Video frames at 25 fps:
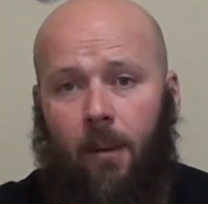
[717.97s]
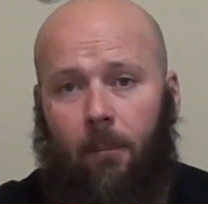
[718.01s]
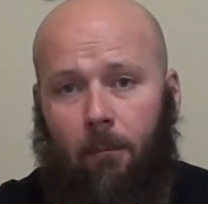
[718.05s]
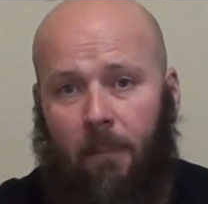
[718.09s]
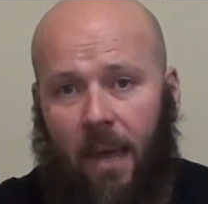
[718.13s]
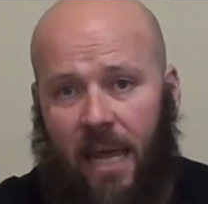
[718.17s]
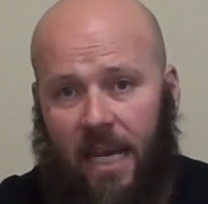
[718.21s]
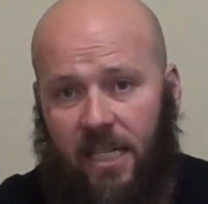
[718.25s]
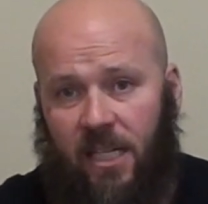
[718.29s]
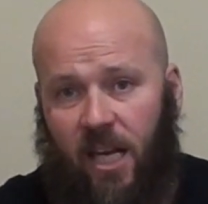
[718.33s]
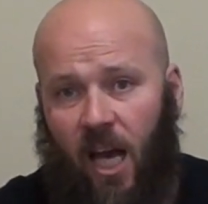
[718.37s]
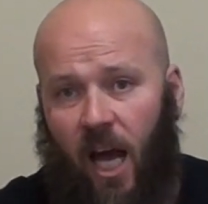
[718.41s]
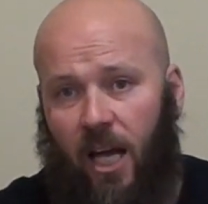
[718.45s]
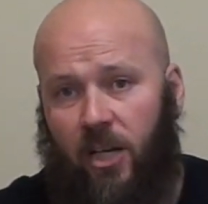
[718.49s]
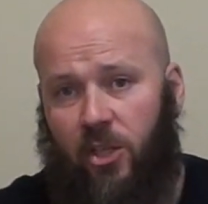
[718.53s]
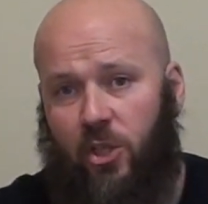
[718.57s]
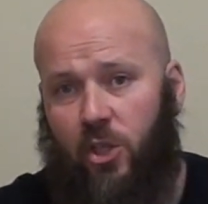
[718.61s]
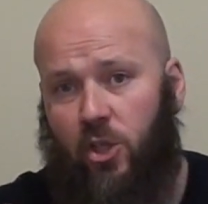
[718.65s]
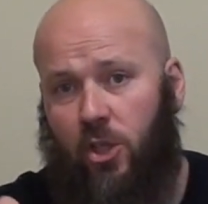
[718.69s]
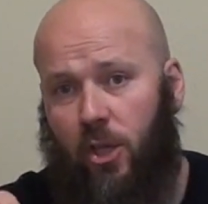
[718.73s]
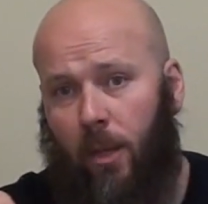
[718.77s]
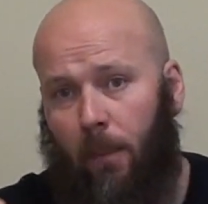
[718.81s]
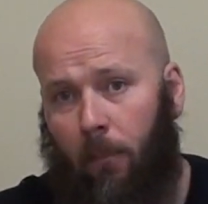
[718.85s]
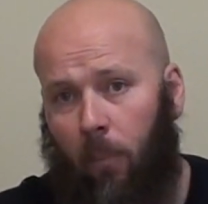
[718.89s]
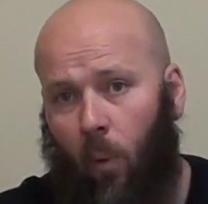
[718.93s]
may
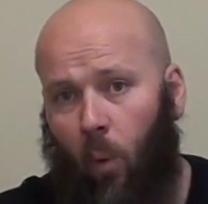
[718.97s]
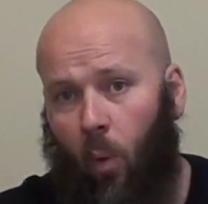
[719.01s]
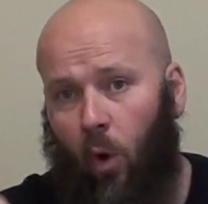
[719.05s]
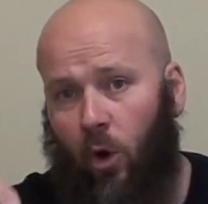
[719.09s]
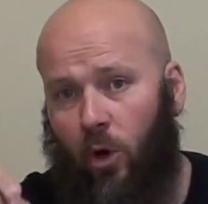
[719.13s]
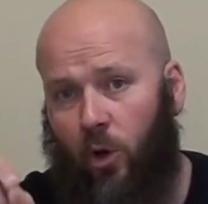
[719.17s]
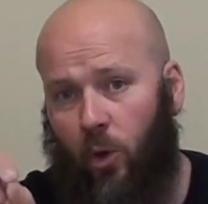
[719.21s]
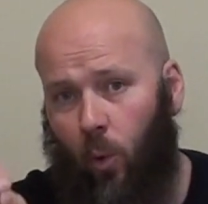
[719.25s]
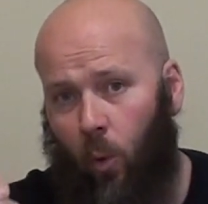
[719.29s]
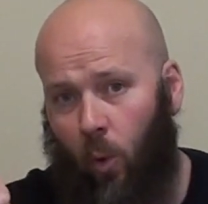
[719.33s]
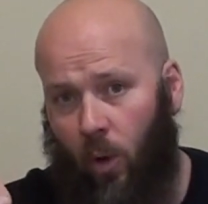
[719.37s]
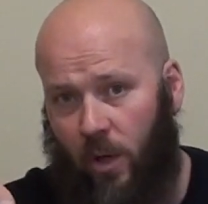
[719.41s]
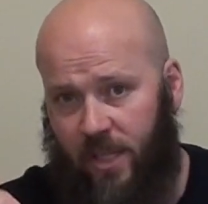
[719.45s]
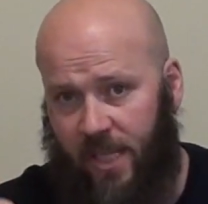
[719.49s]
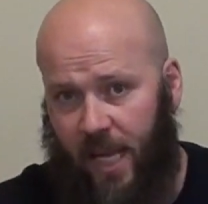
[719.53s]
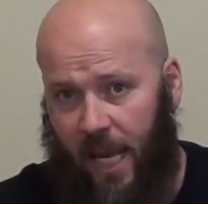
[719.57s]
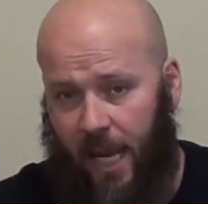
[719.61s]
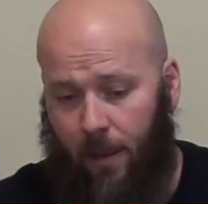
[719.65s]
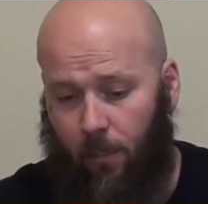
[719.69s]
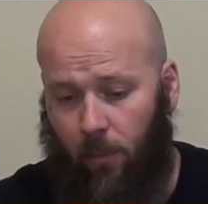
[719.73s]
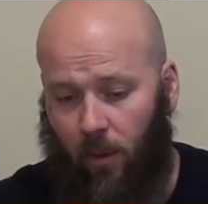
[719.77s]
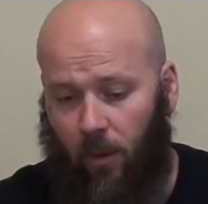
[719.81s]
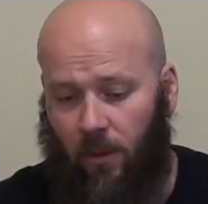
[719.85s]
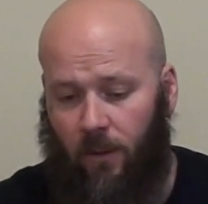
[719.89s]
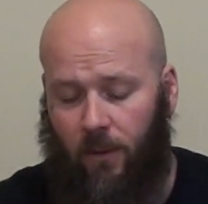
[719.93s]
touch the board or
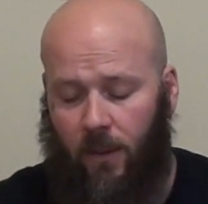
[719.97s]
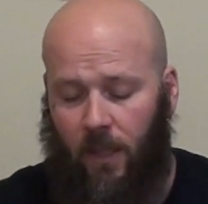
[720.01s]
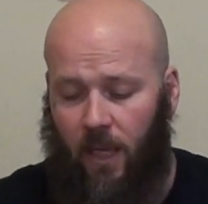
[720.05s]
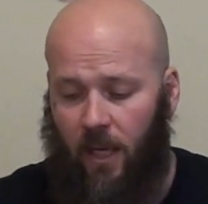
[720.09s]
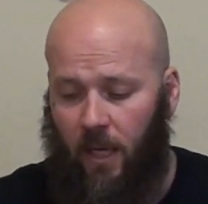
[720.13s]
table.